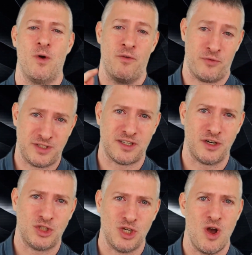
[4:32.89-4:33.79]
of
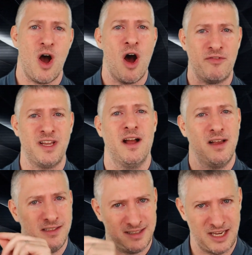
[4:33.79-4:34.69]
research of the
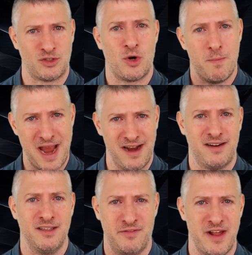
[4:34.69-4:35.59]
central
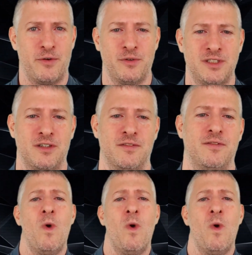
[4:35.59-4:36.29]
bank, the Federal Reserve.